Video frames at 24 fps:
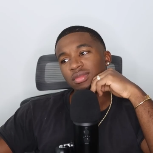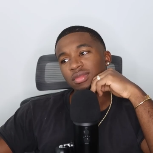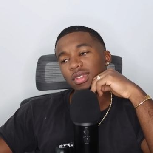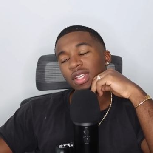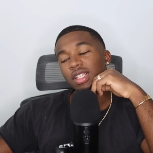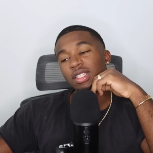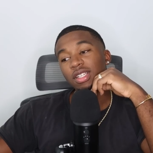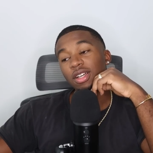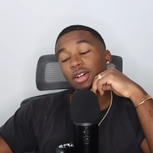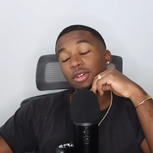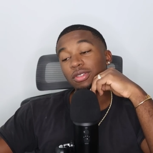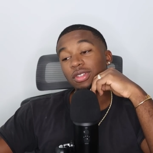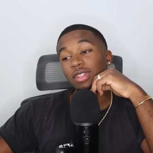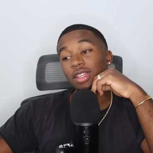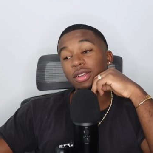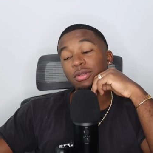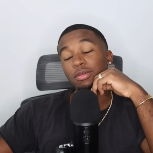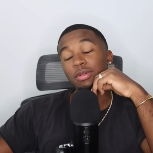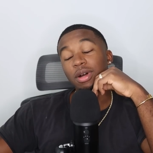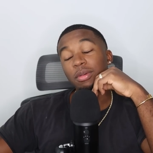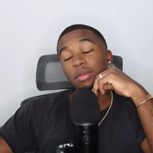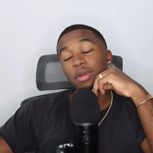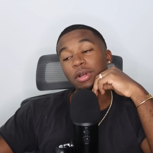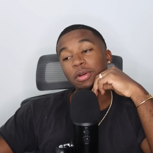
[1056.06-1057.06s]
this whole thing,
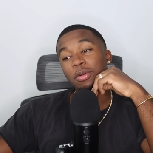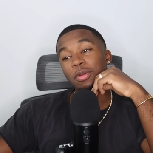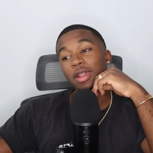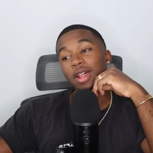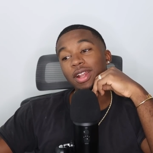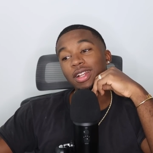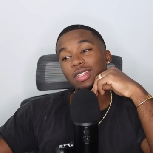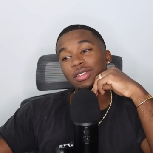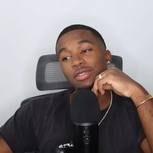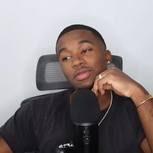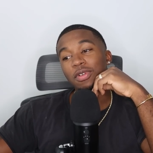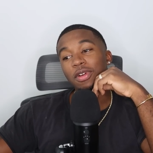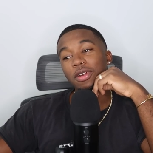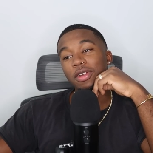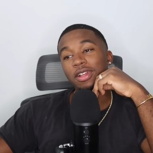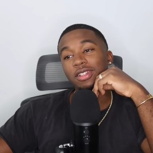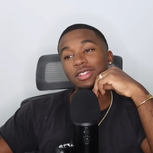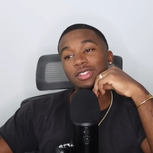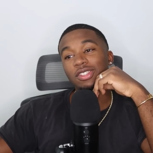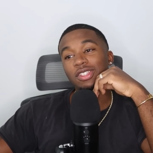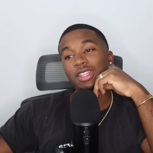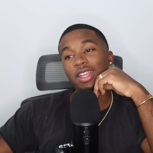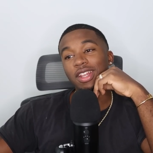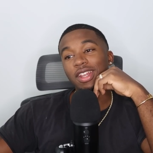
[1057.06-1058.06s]
I'm not gonna lie, this is very
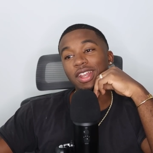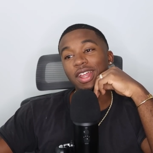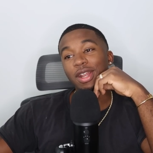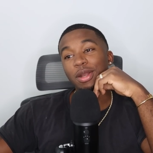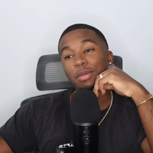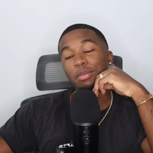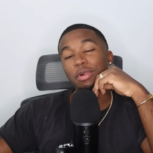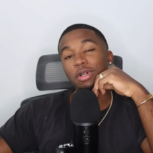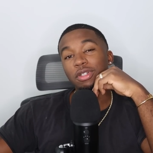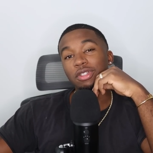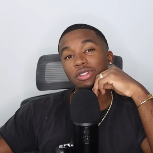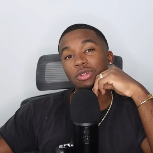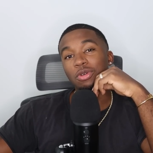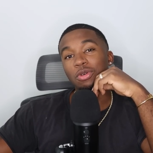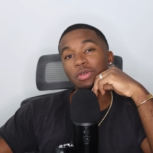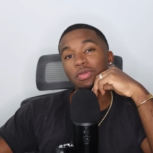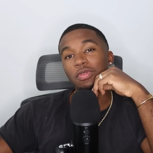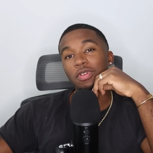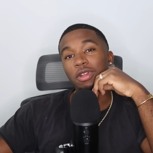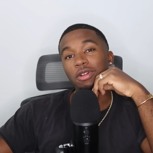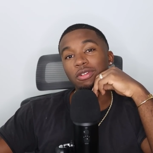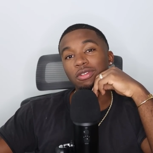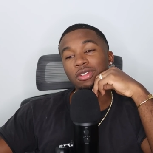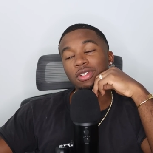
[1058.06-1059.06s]
entertaining. It had a bunch of cool
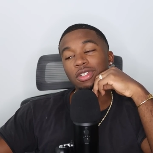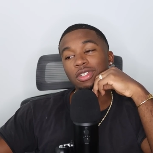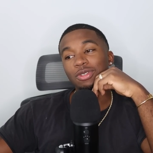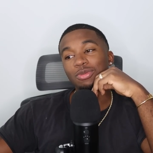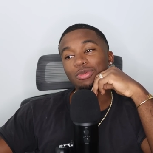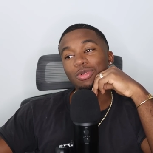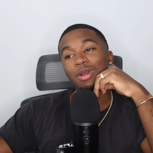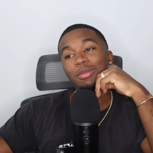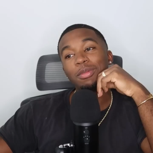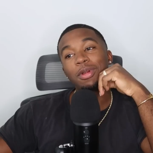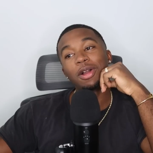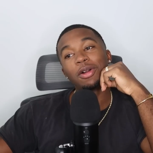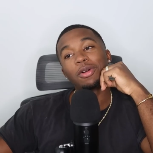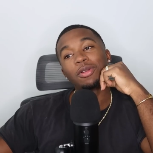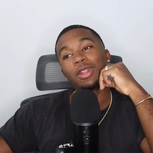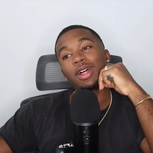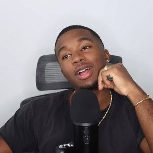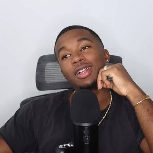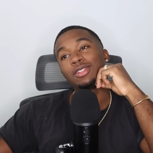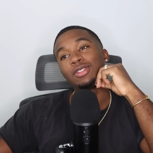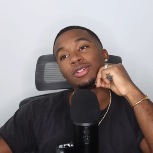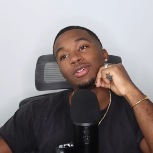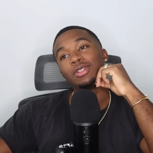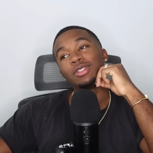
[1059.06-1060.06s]
videos in this one. I'm not gonna
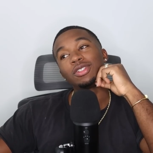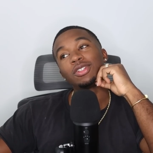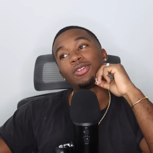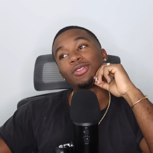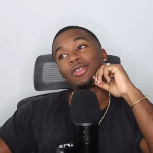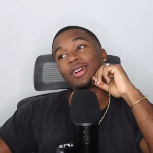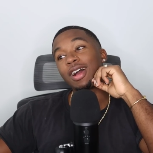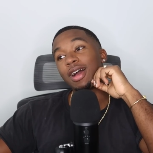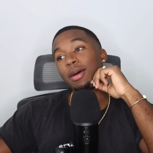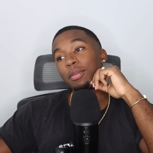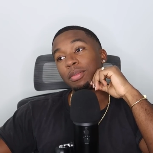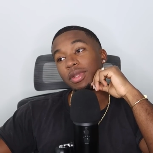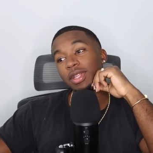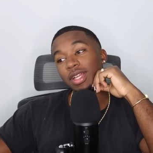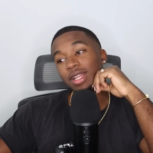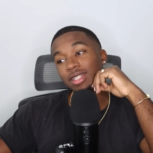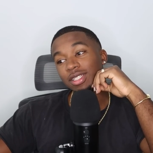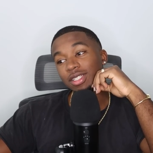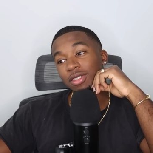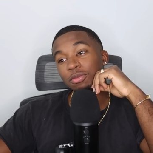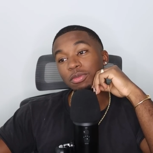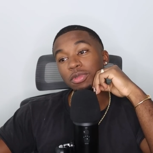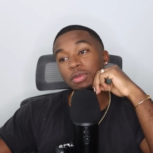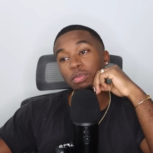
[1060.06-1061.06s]
lie to you. This whole
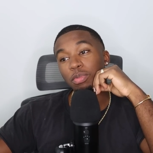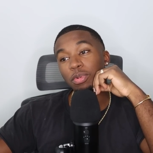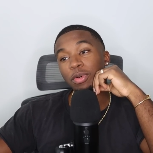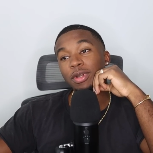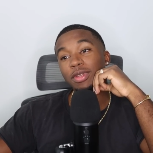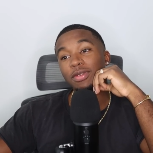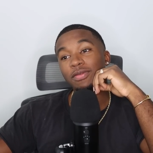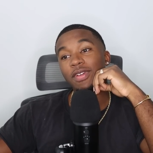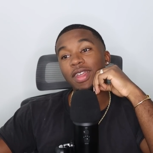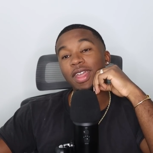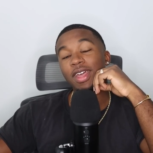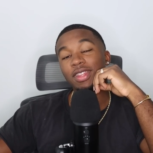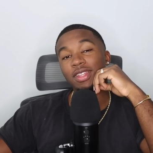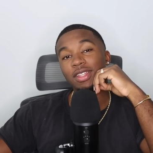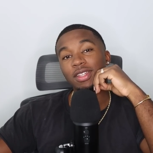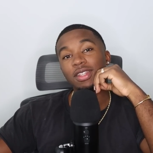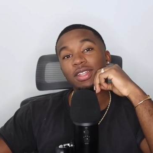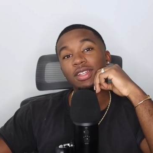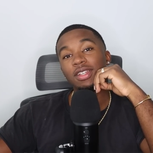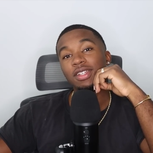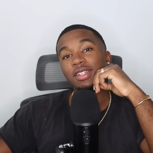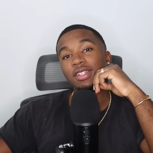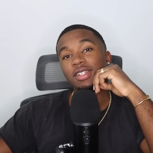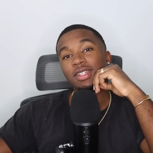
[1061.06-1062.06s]
compilation was pretty valid.
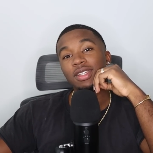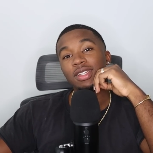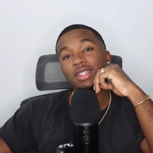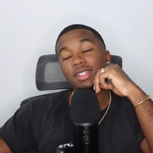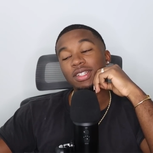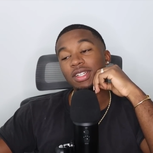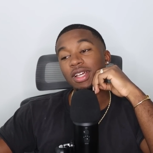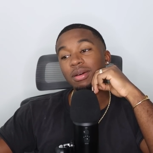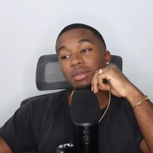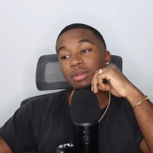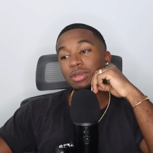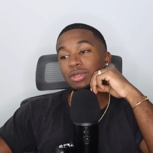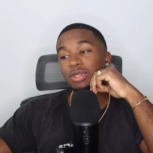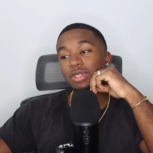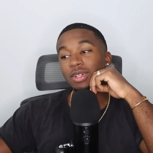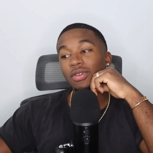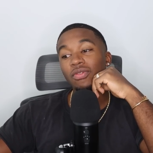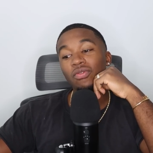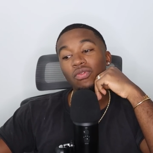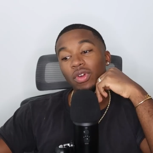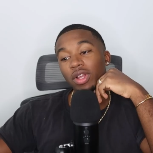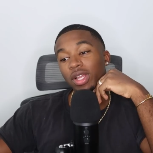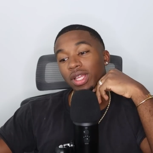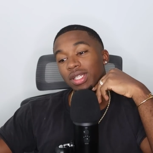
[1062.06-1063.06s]
And W's in
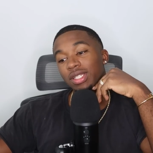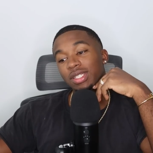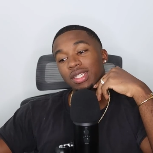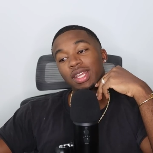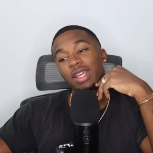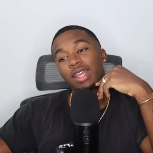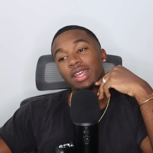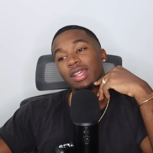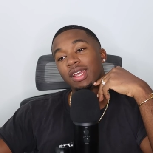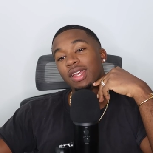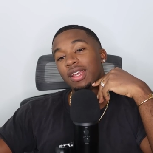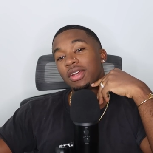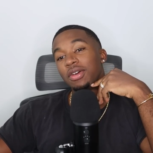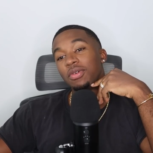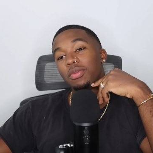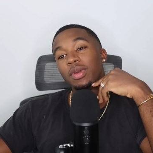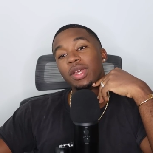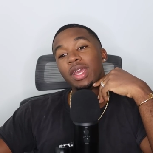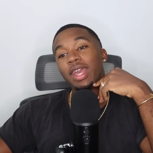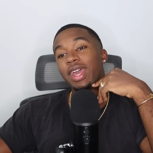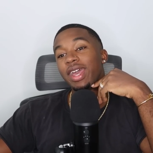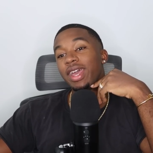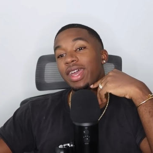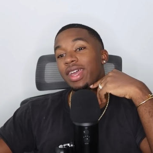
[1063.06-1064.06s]
the freaking chat.
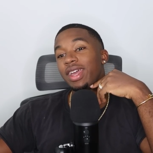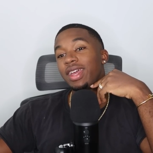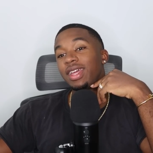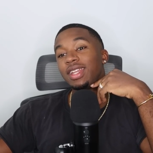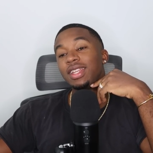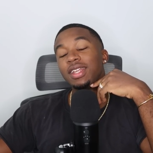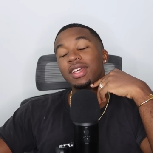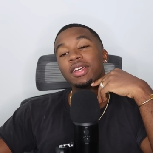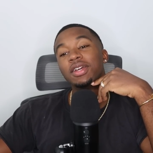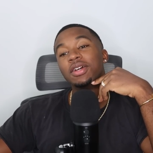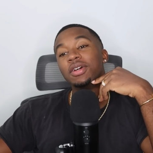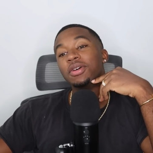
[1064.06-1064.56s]
We had